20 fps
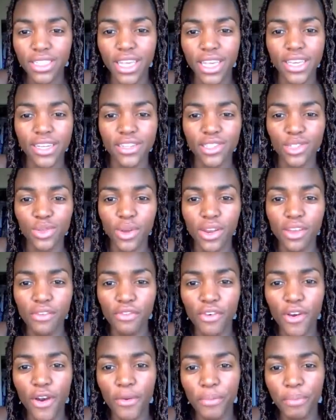Like in a
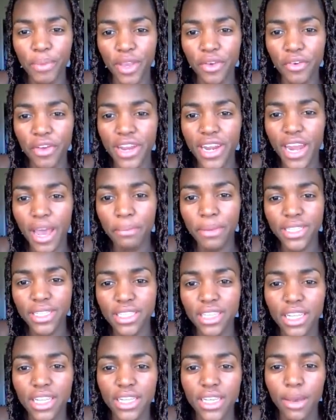24-hour period, I'm
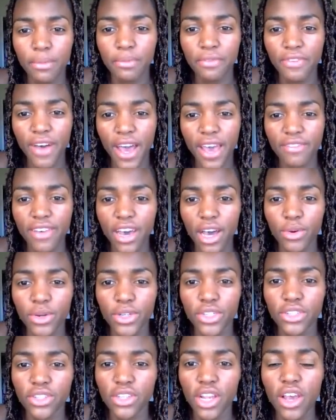basically up five
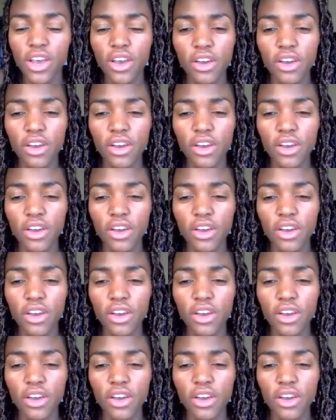hours